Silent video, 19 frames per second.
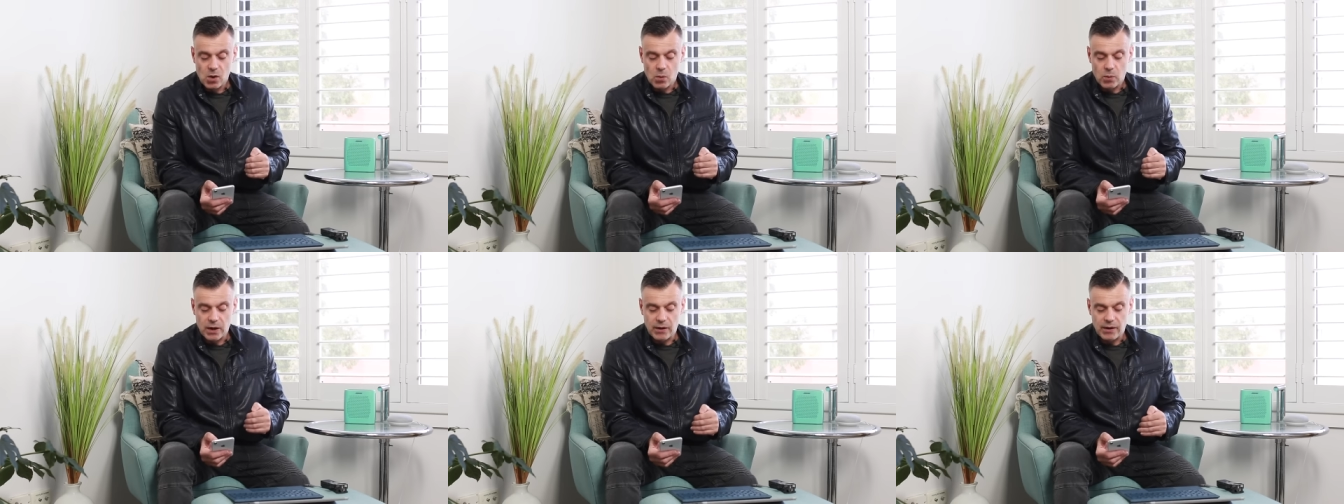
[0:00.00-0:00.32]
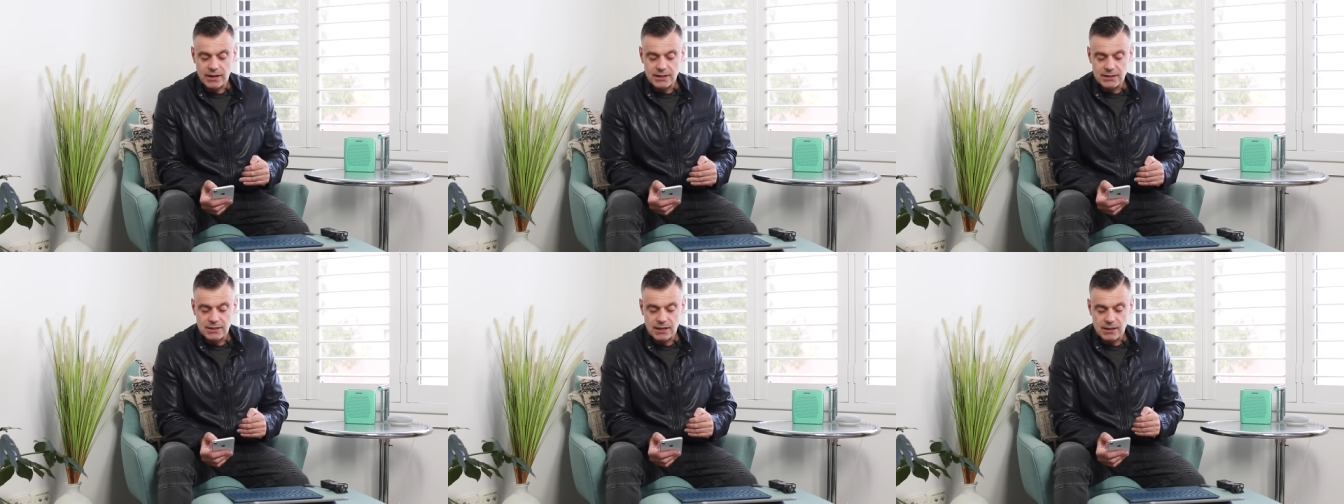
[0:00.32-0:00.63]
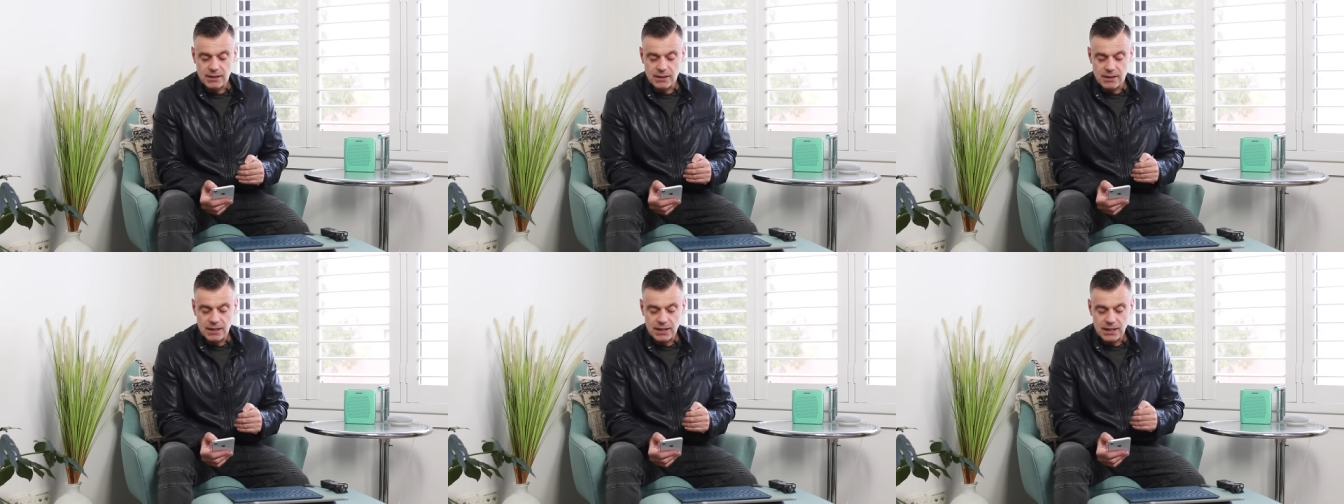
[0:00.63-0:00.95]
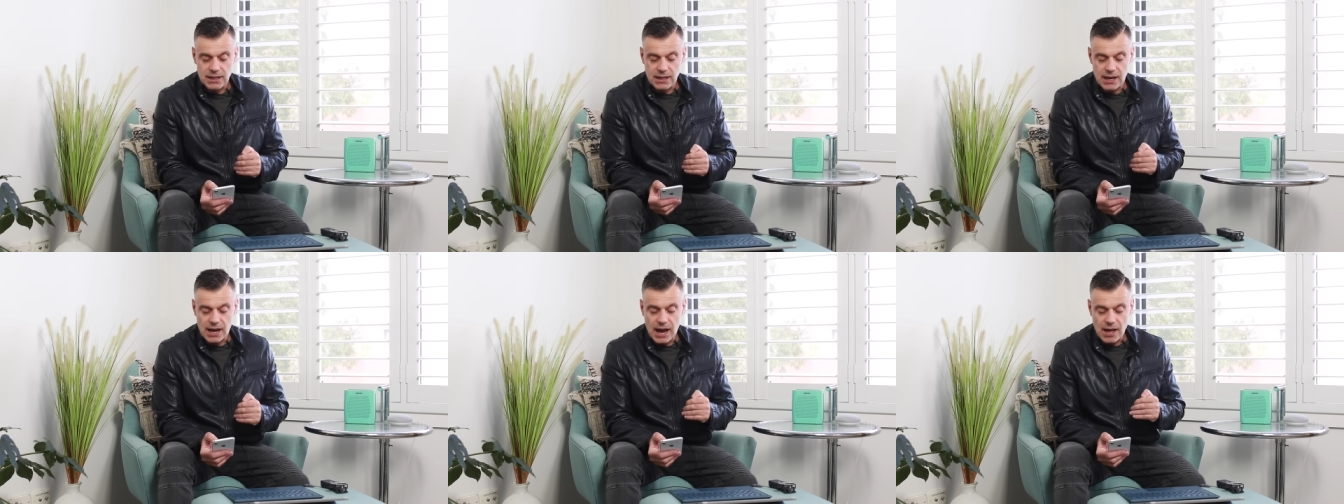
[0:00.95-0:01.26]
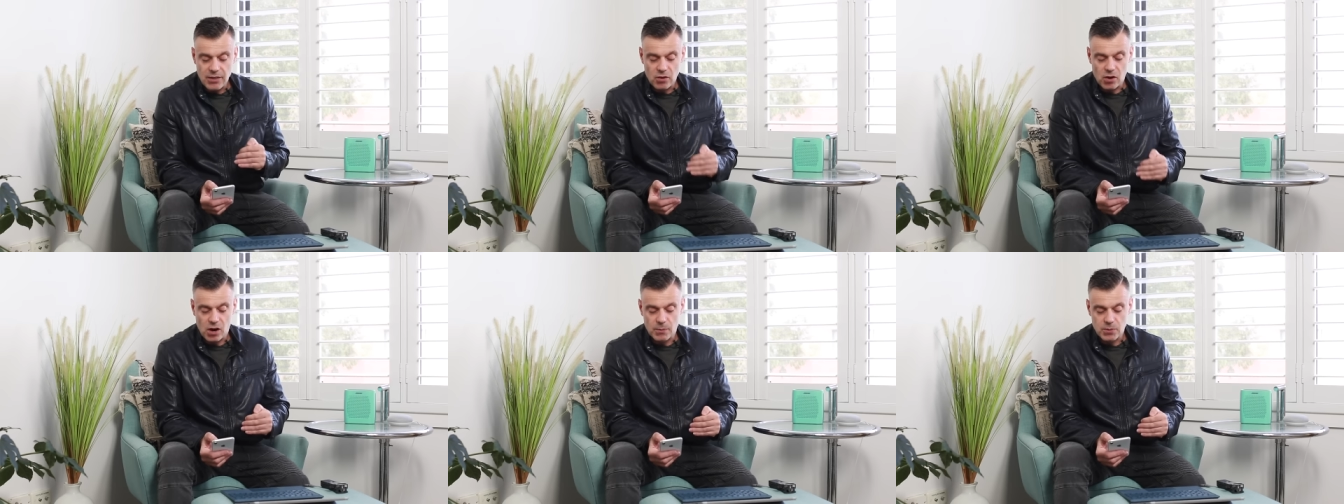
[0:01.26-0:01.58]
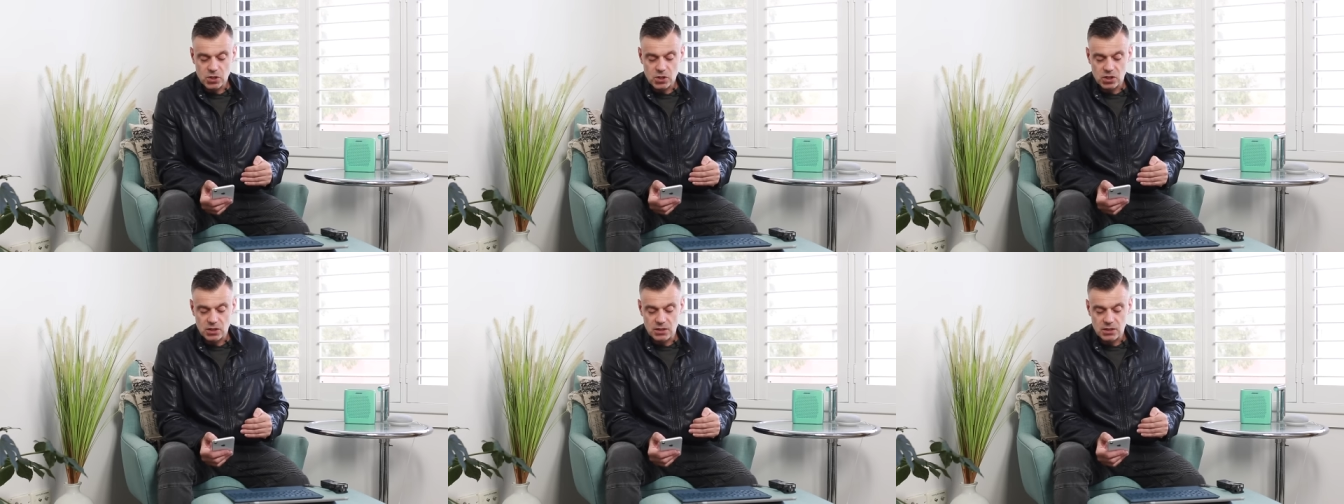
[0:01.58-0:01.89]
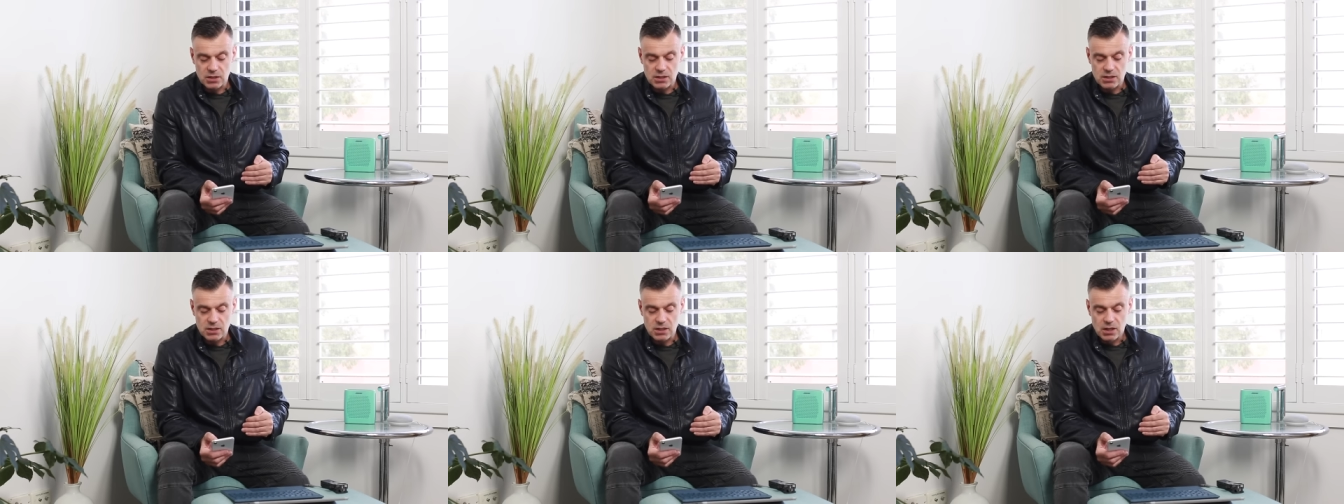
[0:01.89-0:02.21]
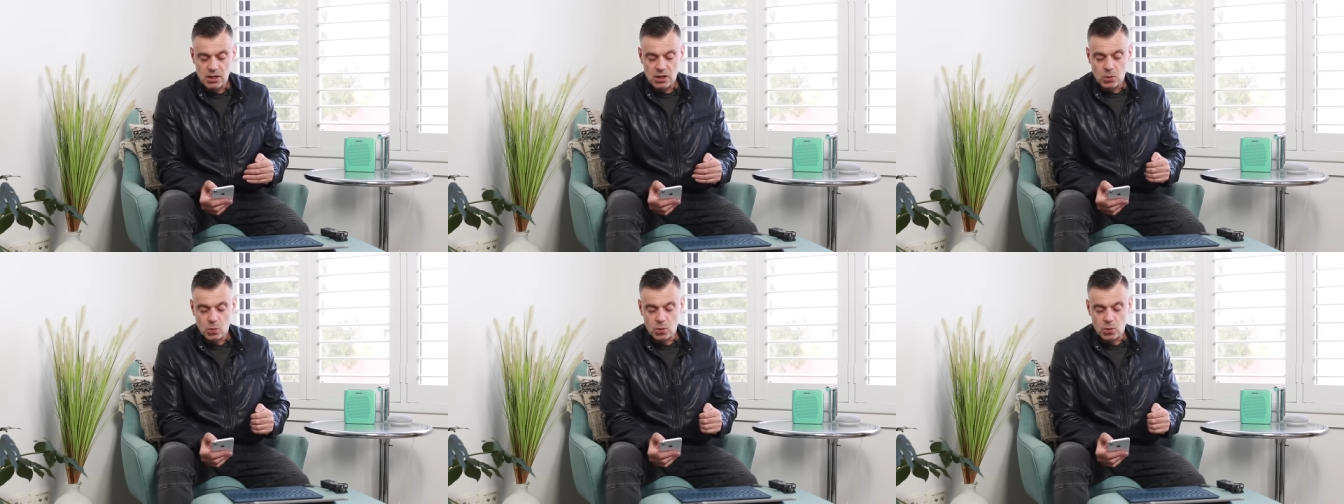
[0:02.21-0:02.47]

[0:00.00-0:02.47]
whereas the other options